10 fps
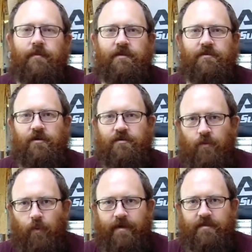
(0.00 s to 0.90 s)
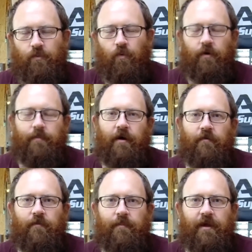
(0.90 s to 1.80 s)
These are just the ways that work better
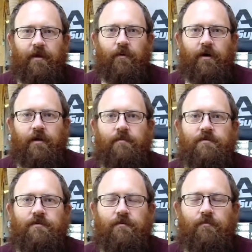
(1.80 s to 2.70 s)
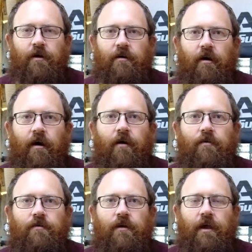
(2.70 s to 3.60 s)
for me when it comes to rendering
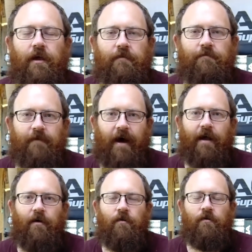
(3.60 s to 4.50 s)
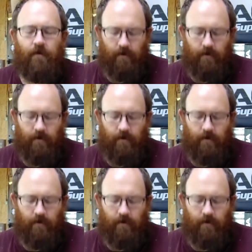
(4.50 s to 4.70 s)
out a file.